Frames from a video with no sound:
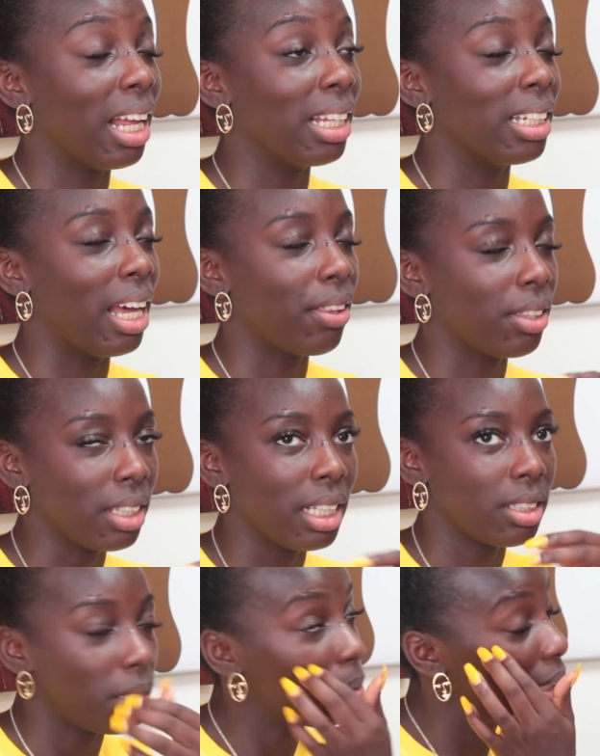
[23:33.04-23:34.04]
and I think
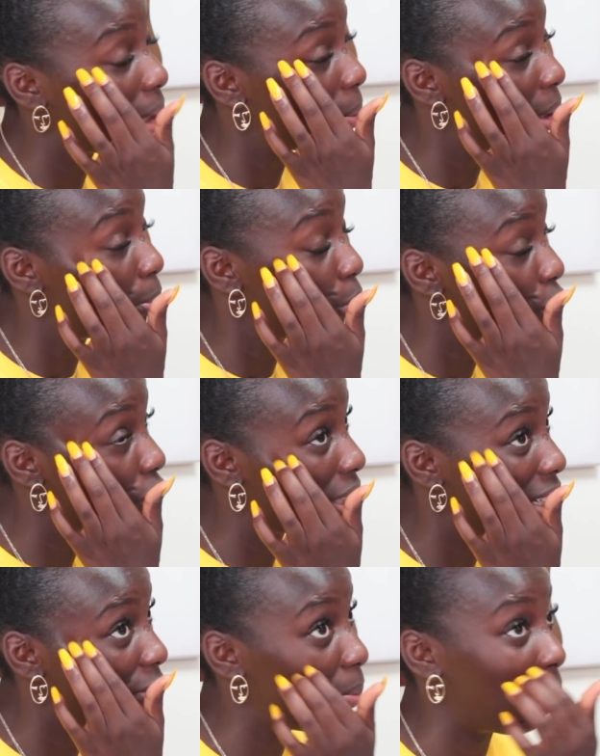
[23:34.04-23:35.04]
that's something that people
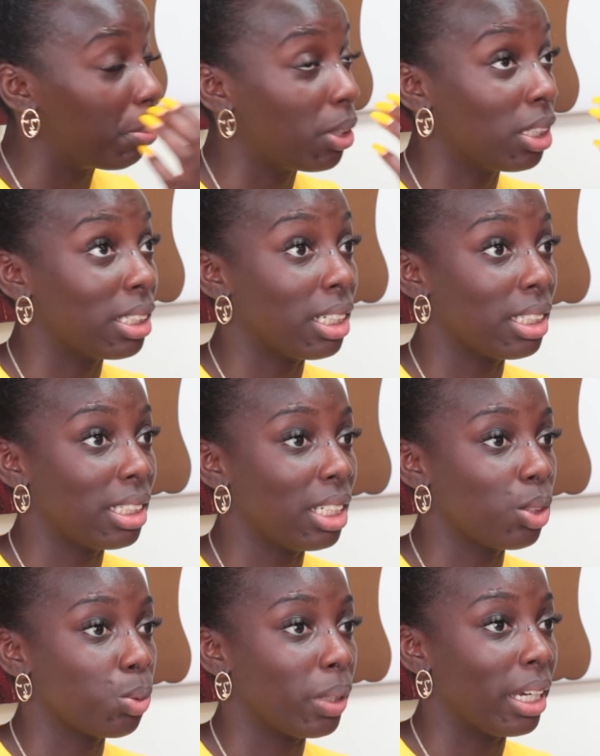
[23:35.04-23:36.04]
should live by because in a
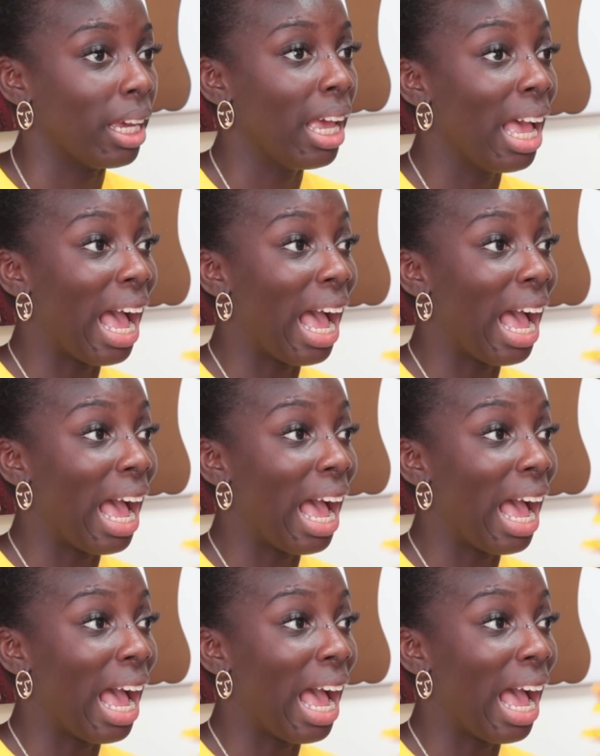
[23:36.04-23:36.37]
sense where